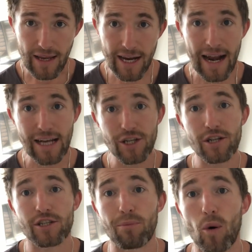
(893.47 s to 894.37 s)
Connection
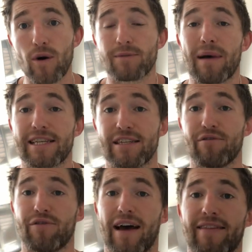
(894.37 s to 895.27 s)
and support is
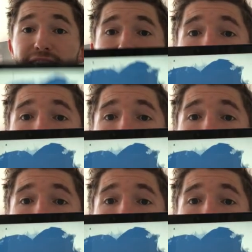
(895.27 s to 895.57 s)
massive at this